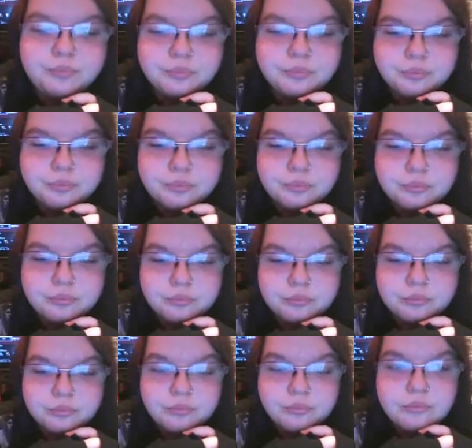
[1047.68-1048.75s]

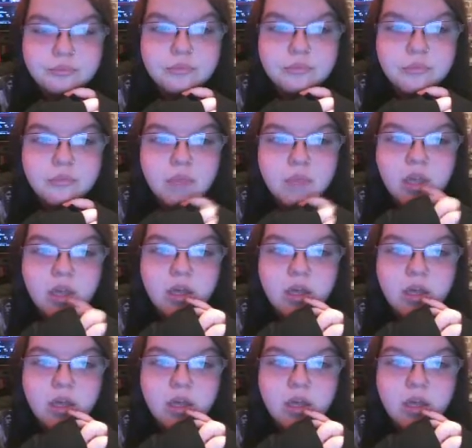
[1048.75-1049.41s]
Nothing is said.